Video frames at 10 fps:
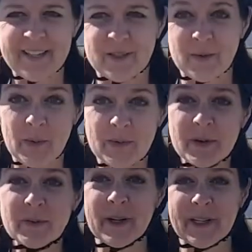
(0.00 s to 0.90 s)
is what we've
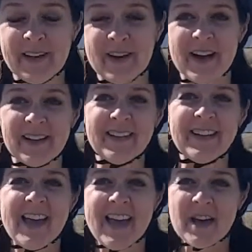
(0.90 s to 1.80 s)
been working on.
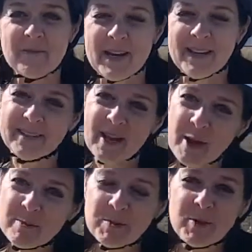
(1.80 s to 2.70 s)
But it's
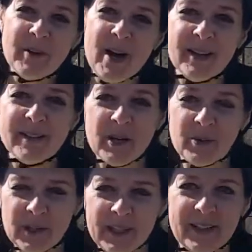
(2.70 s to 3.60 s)
time to move on and
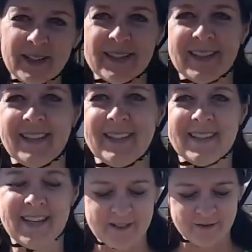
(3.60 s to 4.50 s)
start working on skills
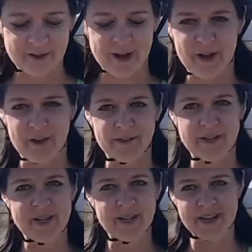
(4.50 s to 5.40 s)
that involves
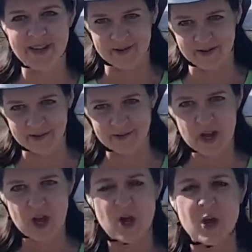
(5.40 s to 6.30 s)
others.
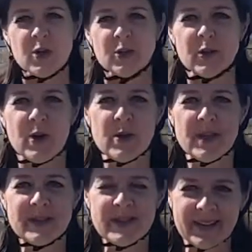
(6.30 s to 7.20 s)
So
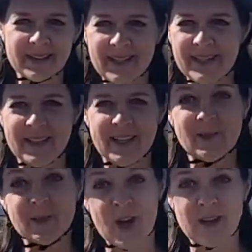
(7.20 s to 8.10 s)
this next skill that
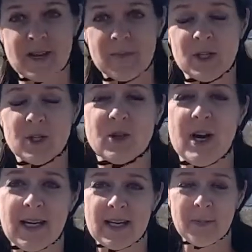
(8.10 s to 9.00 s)
you saw
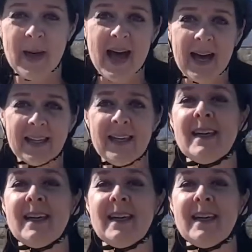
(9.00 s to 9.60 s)
demonstrated, PAC